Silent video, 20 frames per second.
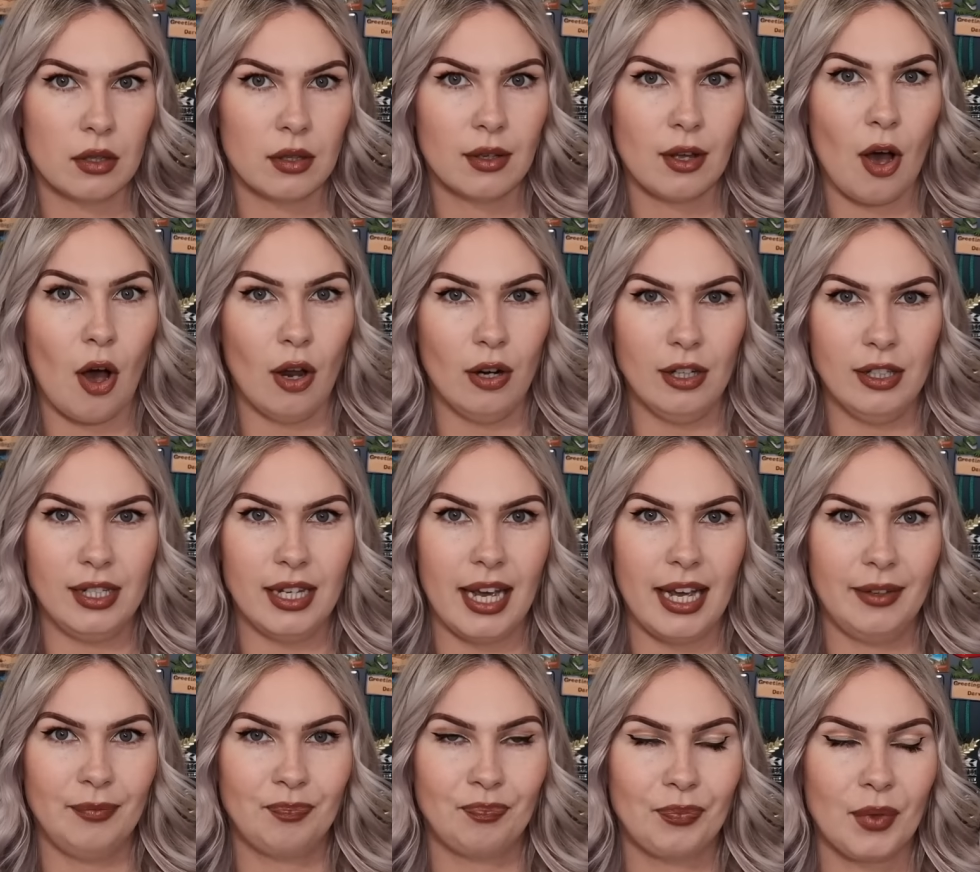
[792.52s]

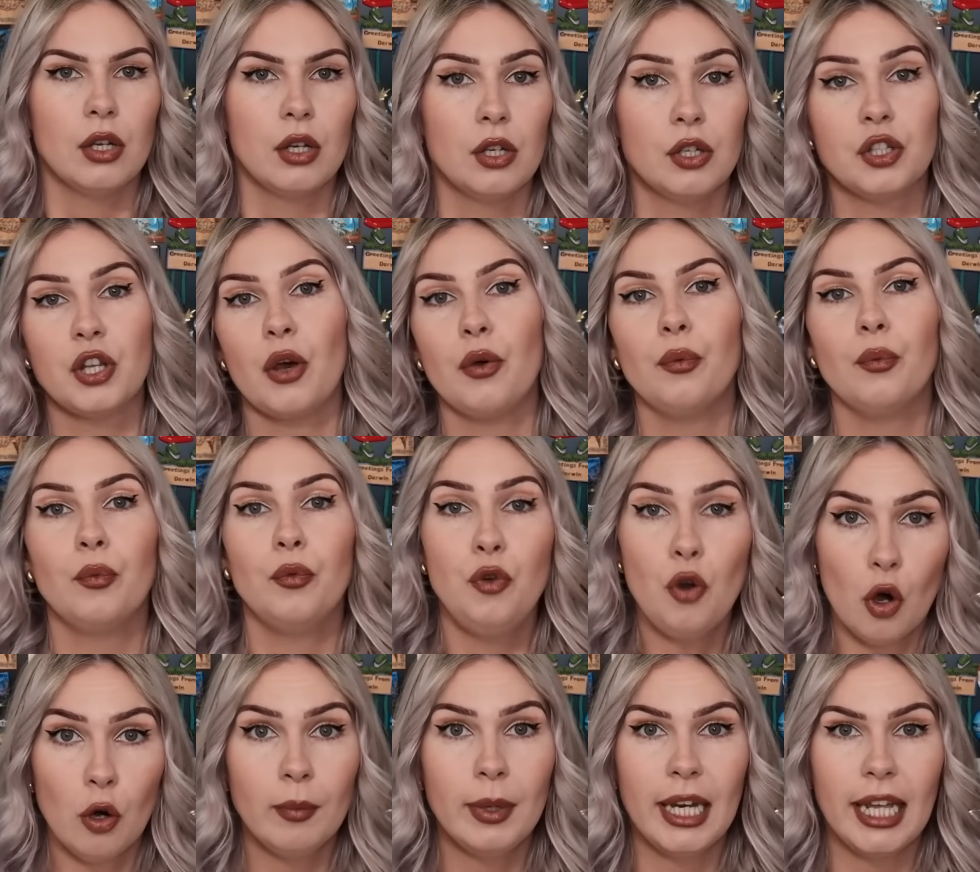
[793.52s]
holiday. So
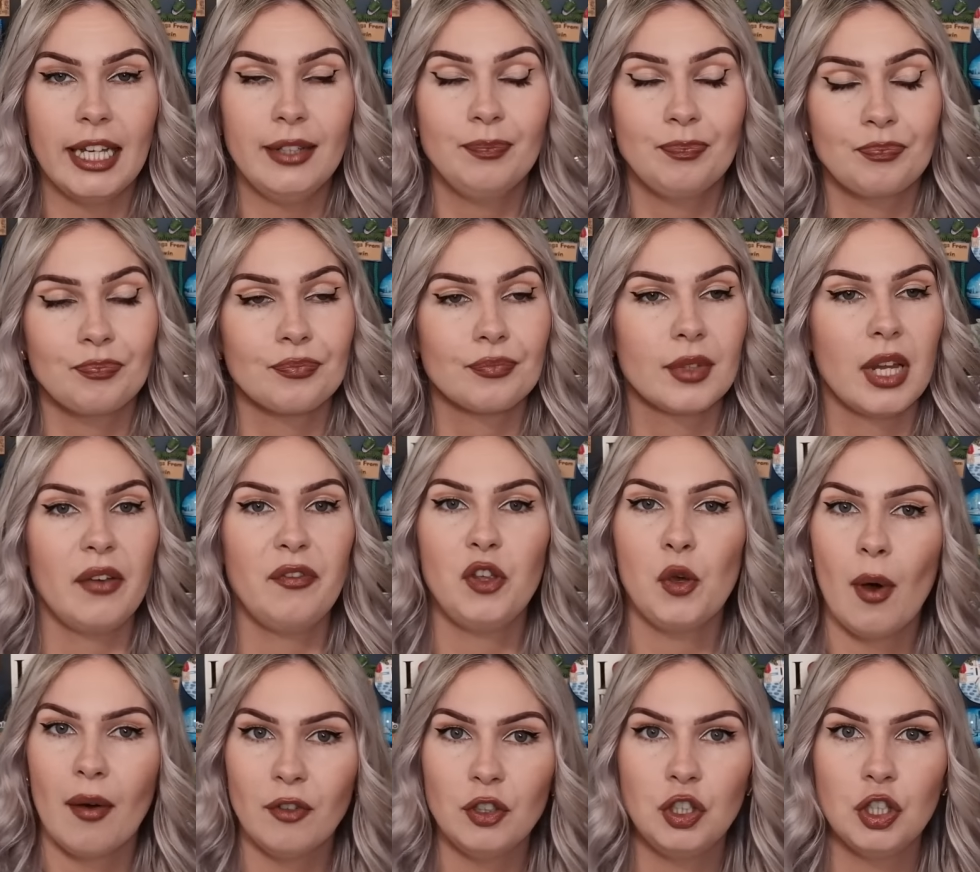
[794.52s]
normally, if you
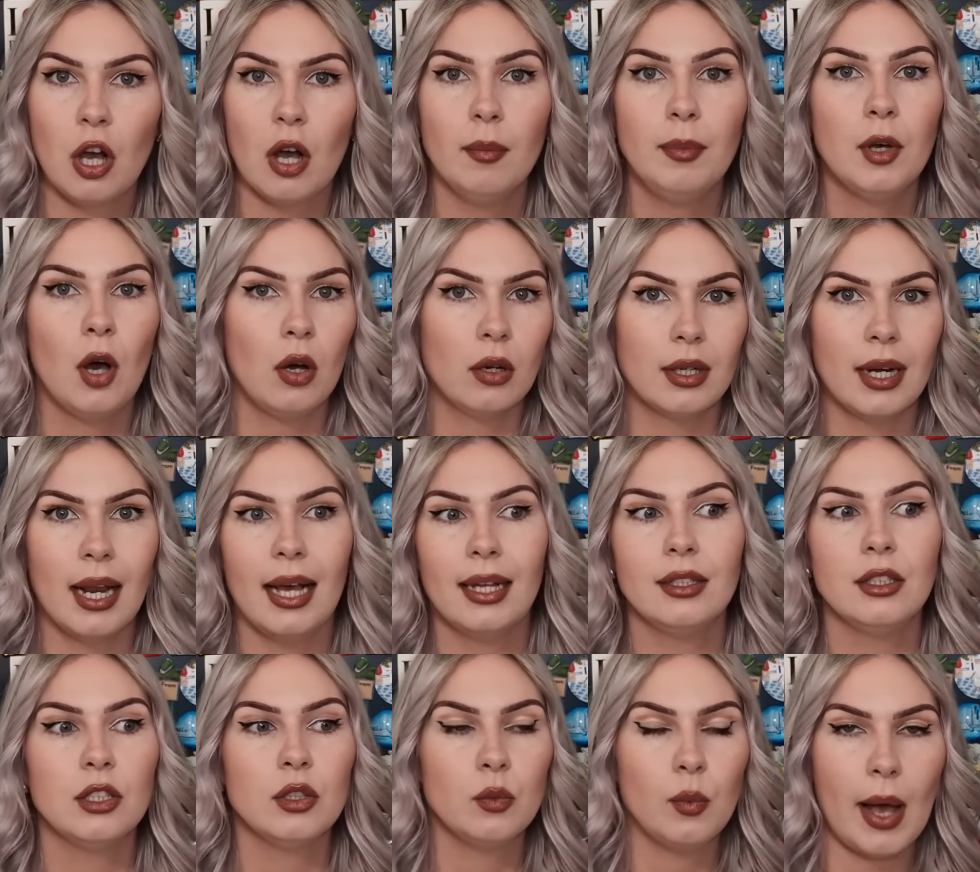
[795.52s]
have a job on
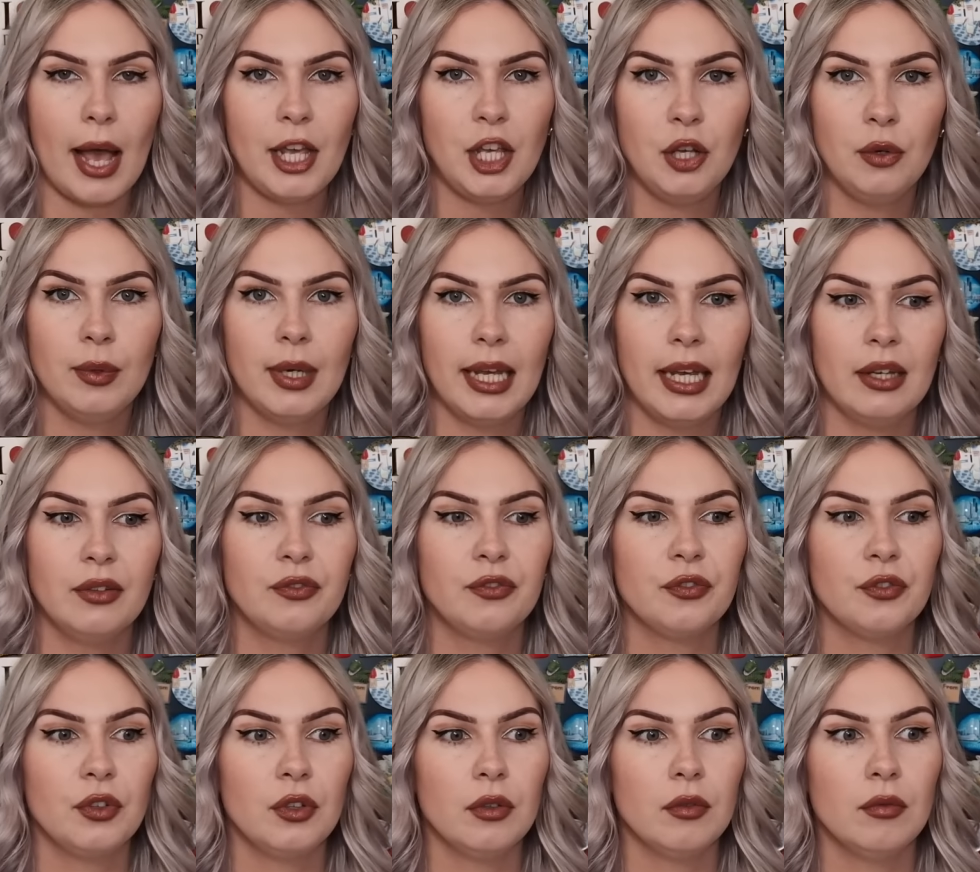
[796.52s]
land where you live,
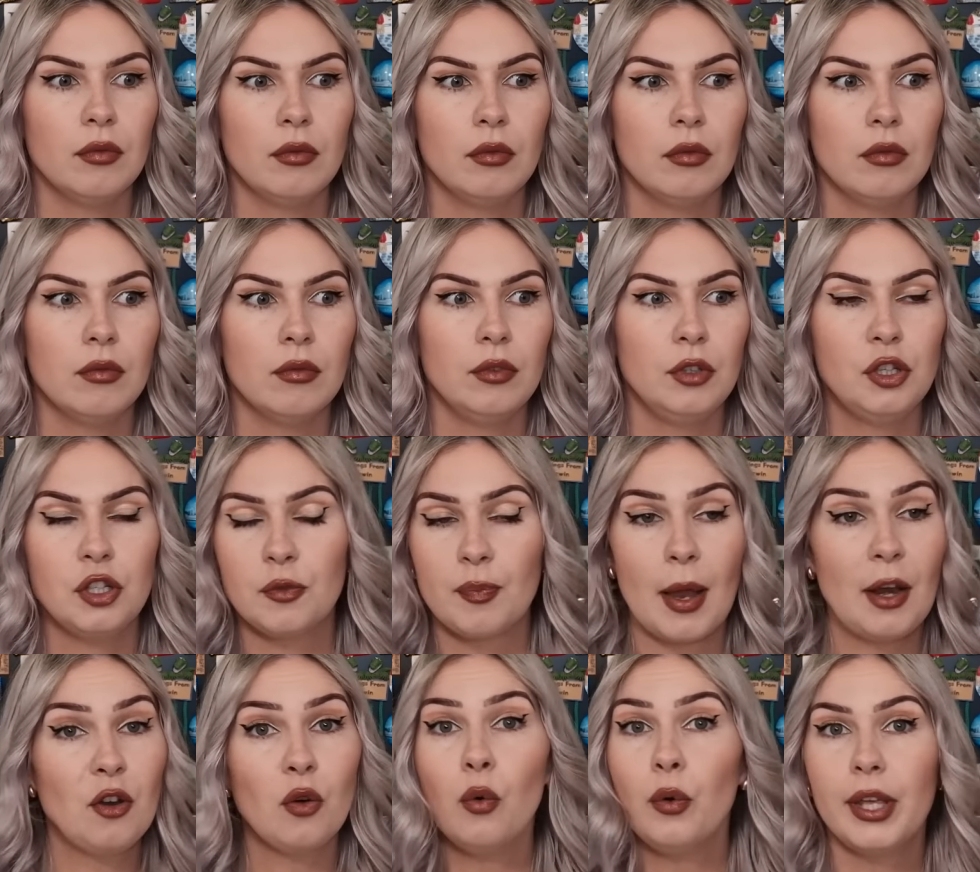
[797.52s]
you
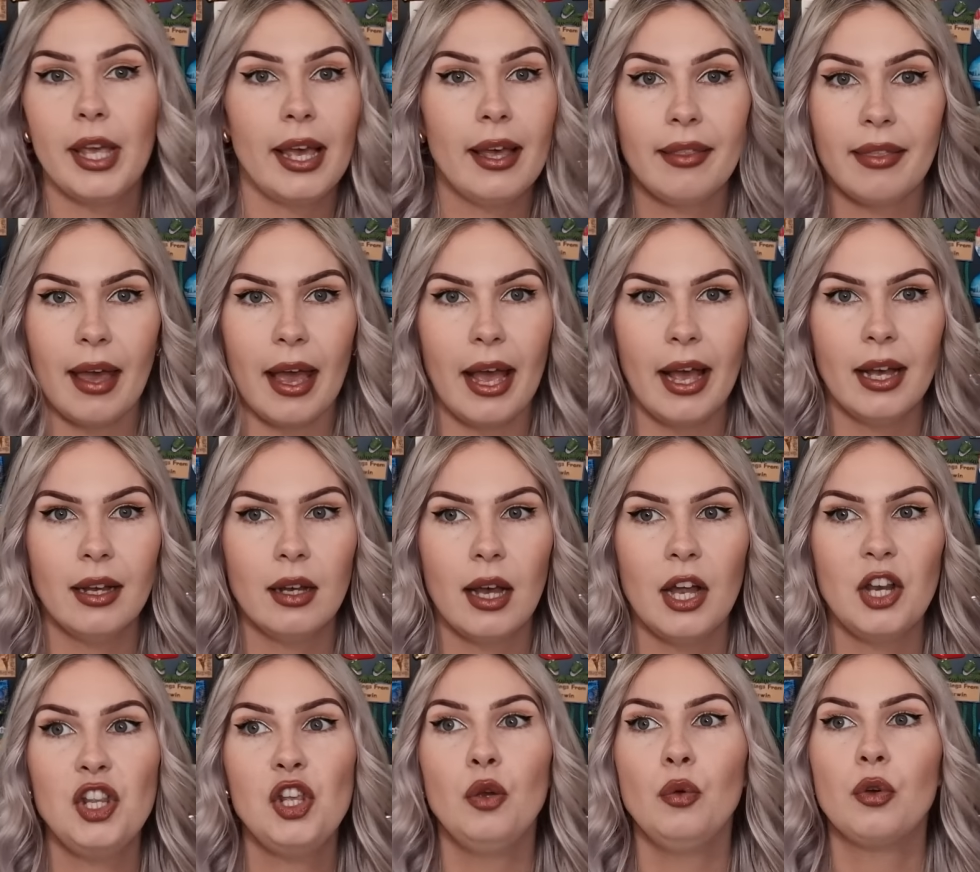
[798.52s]
spend all year there
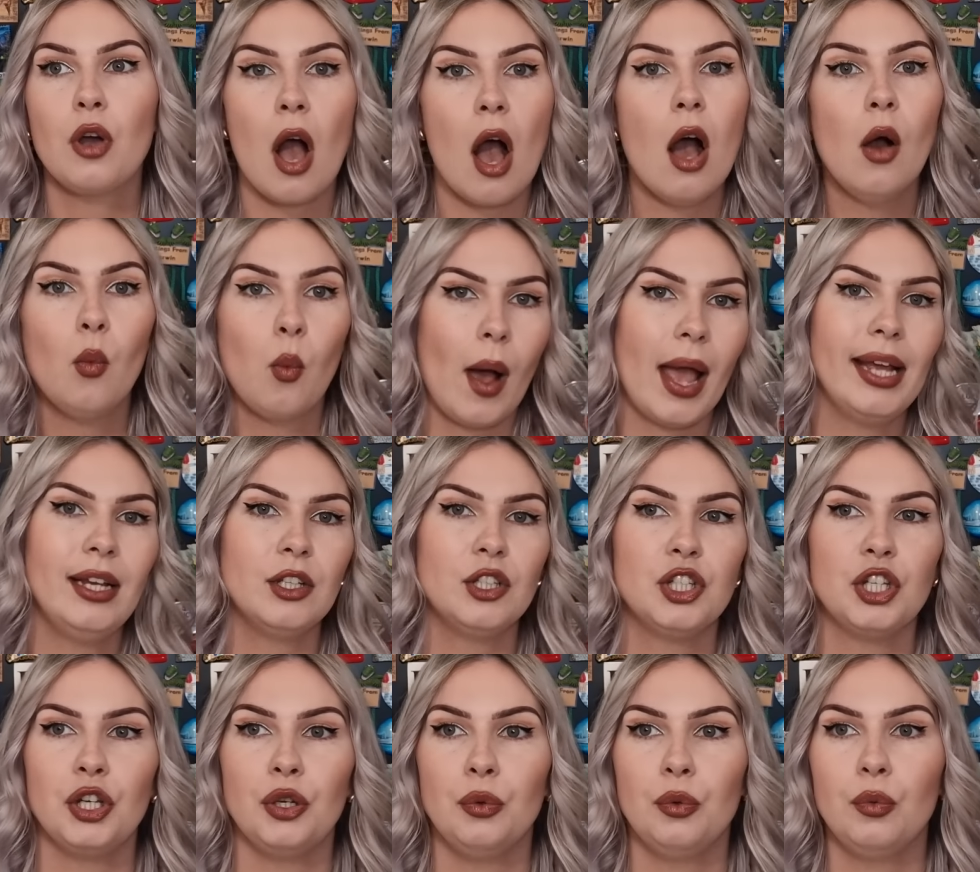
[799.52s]
and you can't wait
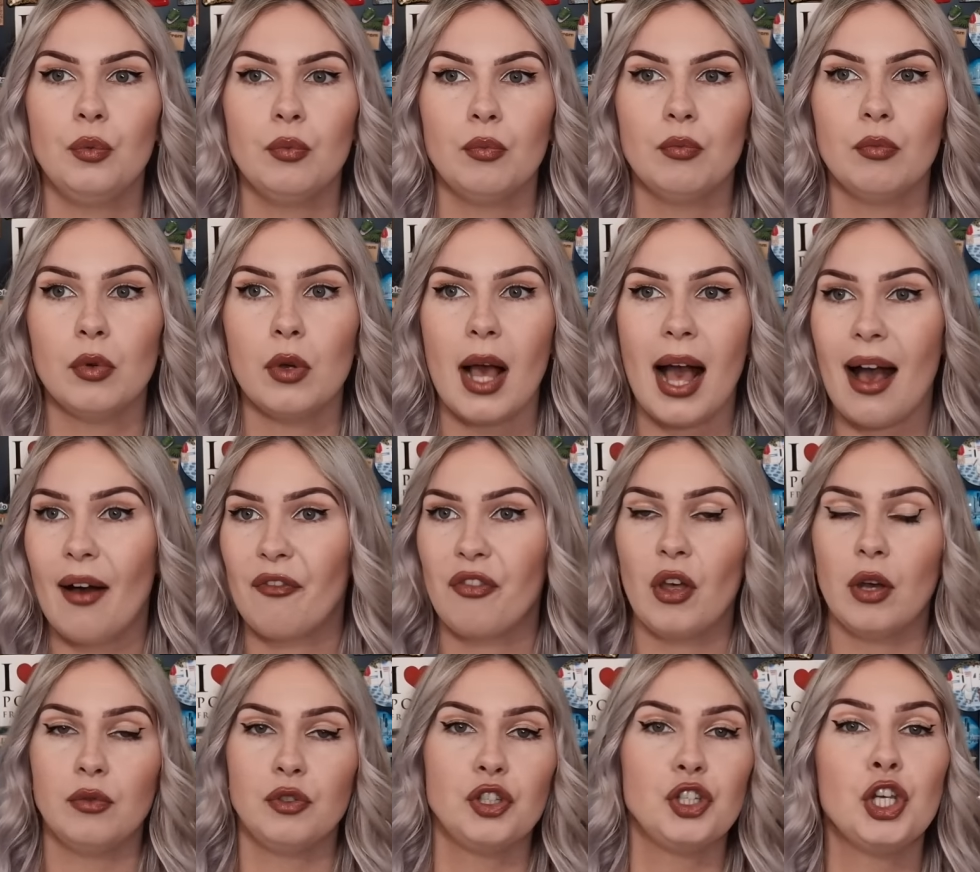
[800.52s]
to have
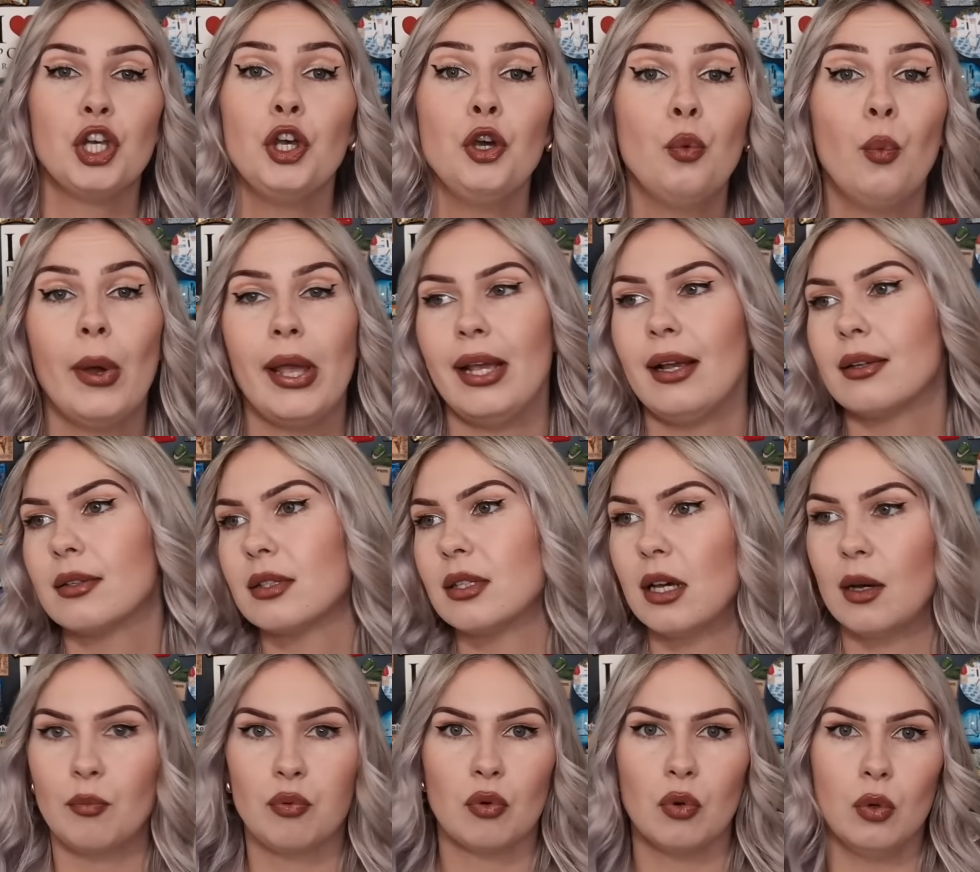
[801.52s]
those 2 weeks
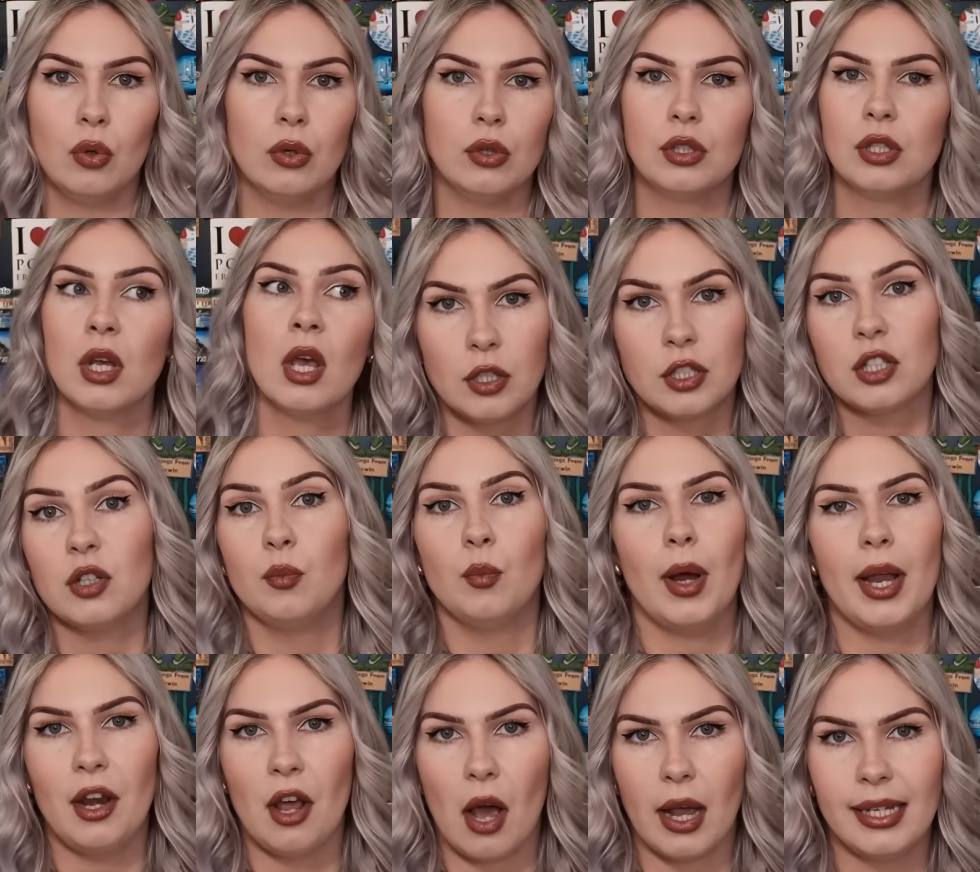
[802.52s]
abroad somewhere
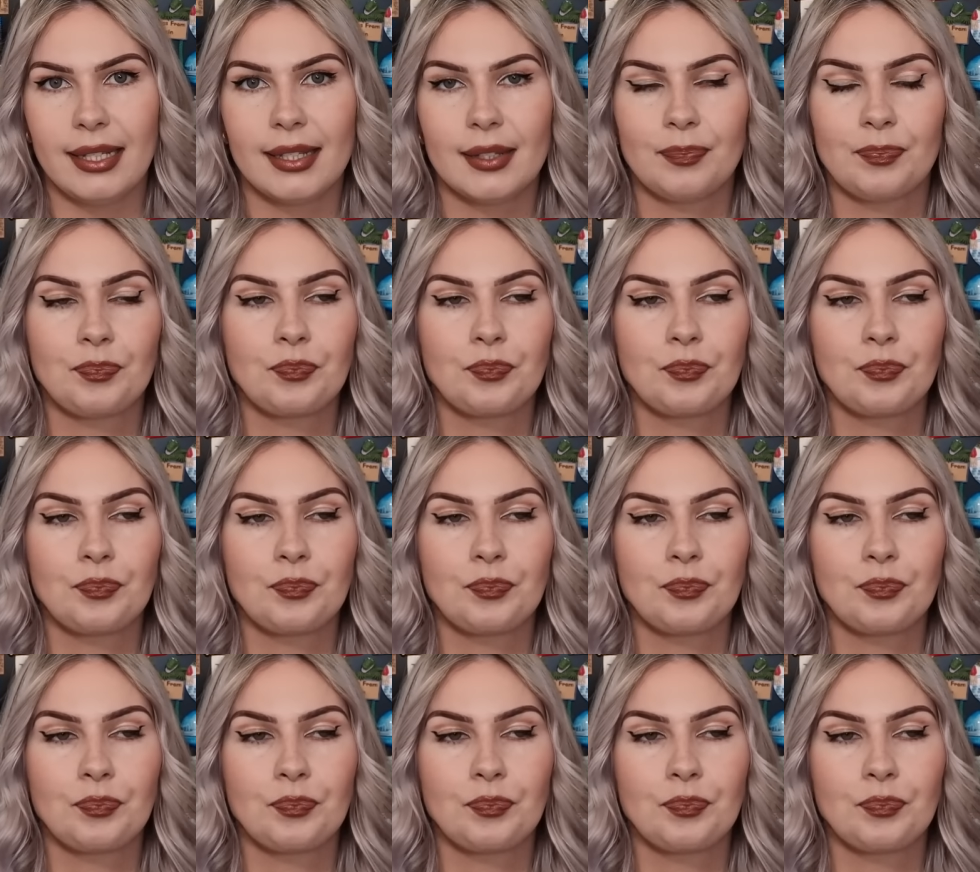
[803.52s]
nice.